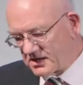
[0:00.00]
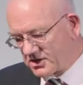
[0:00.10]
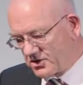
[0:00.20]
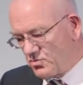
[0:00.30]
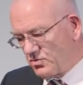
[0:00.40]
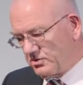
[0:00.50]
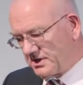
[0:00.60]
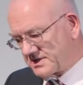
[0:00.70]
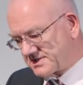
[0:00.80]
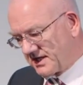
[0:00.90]
Google
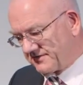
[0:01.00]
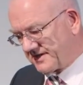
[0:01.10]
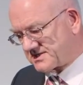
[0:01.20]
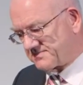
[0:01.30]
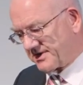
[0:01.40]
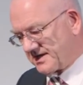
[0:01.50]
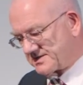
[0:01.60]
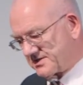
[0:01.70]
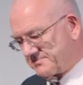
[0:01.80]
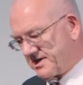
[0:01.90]
itself
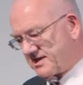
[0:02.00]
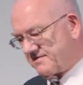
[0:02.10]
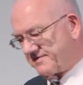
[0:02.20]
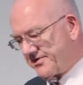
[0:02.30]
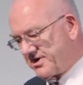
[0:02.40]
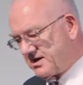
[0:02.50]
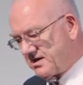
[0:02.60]
estimates that, making very